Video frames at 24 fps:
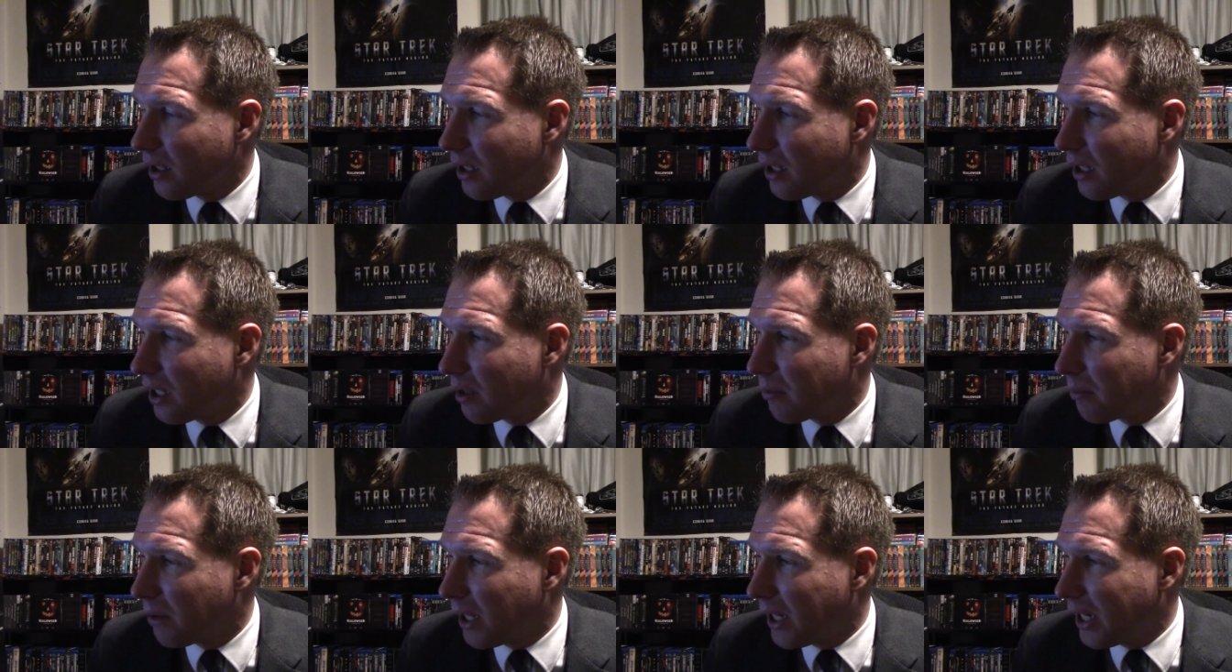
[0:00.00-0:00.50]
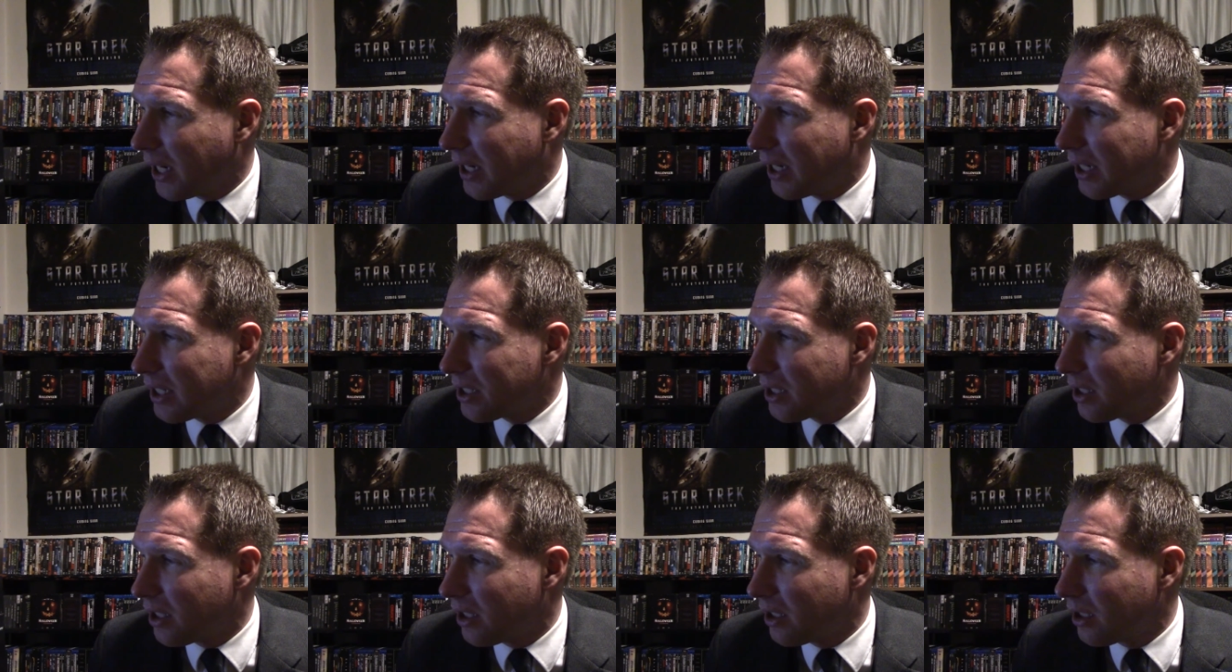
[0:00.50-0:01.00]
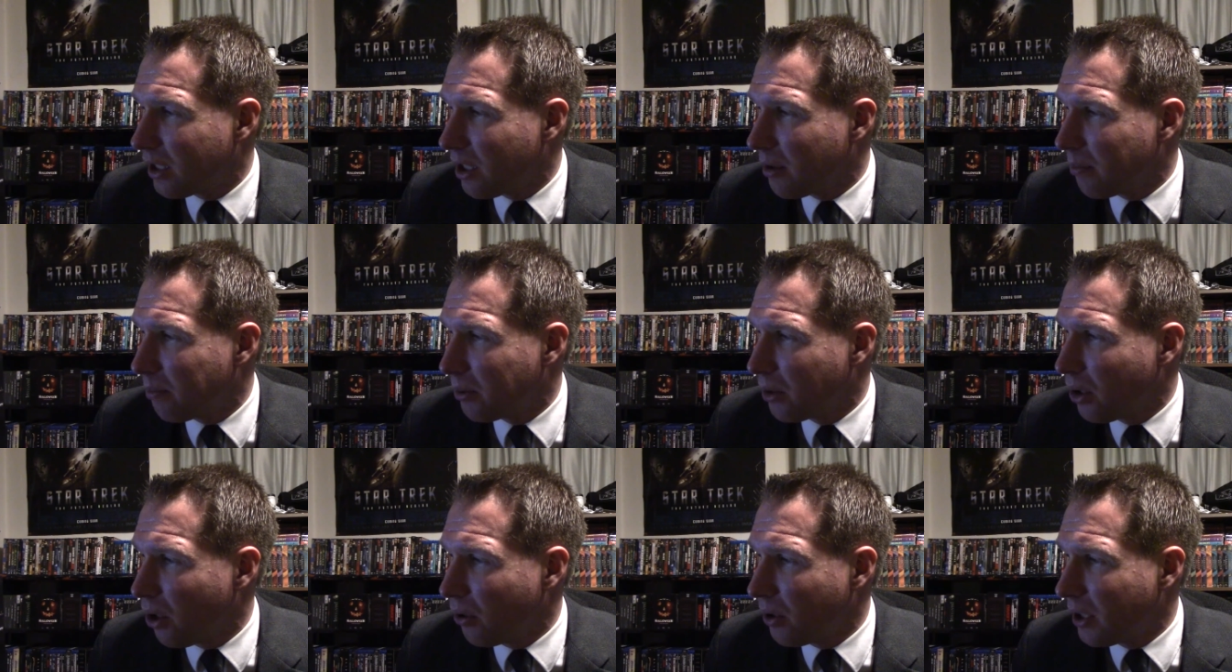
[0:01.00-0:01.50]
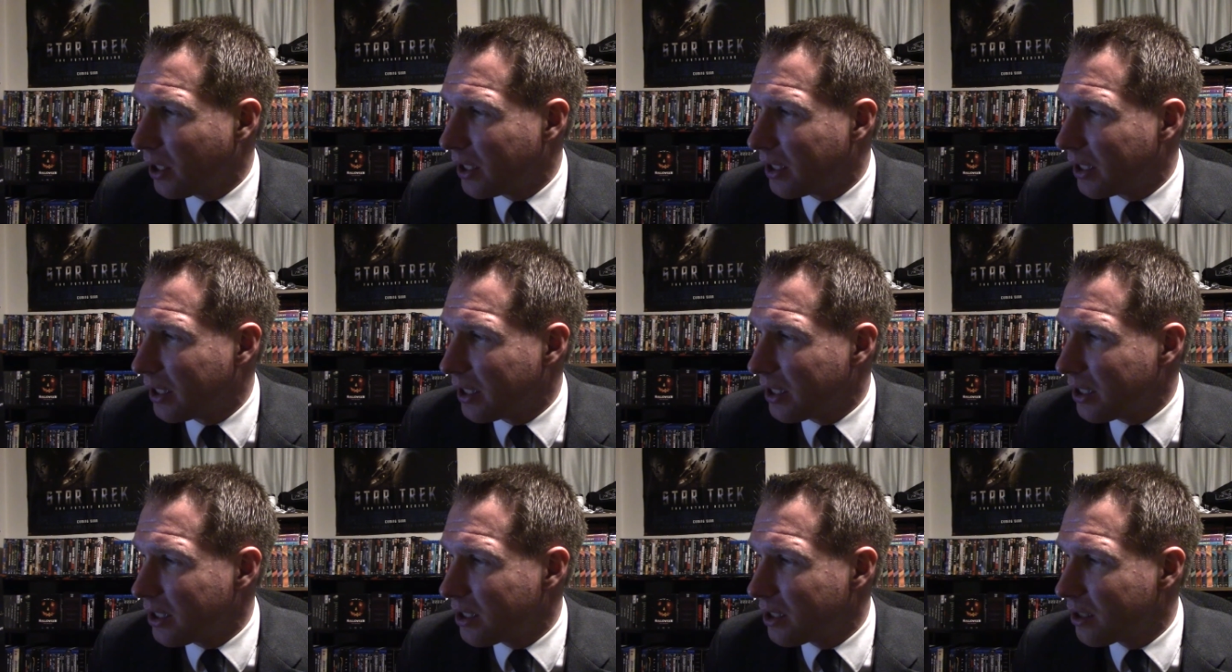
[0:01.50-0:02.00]
Now, I might add I started uploading
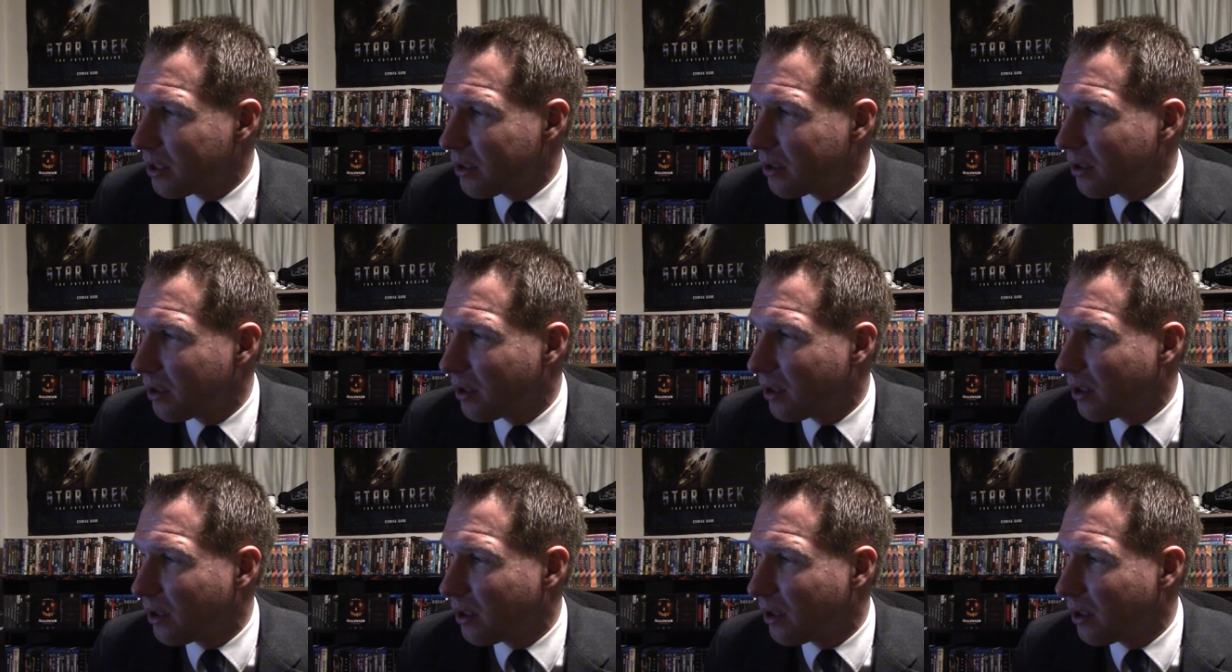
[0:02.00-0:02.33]
this